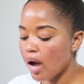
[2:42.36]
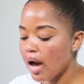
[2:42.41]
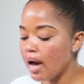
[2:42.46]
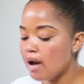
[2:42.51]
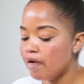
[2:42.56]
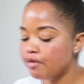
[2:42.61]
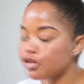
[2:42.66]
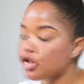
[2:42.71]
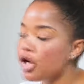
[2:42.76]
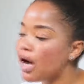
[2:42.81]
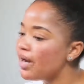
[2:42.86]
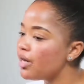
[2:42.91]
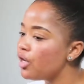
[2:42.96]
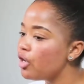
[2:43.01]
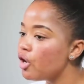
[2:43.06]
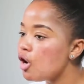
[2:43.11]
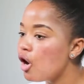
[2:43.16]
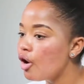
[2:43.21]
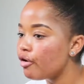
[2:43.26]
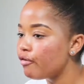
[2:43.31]
I've tried a
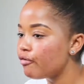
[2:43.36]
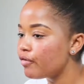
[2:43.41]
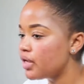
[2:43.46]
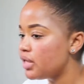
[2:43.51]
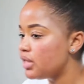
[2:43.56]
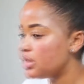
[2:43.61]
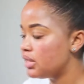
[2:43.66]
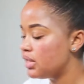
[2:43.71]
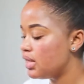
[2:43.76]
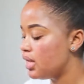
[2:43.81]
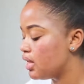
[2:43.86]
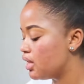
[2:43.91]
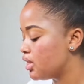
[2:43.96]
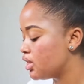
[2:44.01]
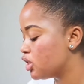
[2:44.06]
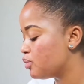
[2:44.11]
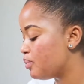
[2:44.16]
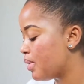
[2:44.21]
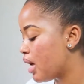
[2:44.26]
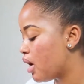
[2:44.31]
lot of concealers,
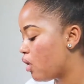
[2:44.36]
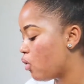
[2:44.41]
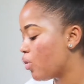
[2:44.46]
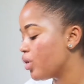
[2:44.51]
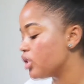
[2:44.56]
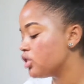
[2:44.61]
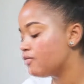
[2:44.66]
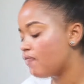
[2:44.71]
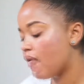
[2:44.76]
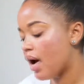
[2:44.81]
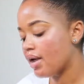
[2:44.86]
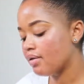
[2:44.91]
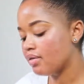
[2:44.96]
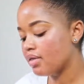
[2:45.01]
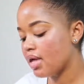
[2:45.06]
but I always find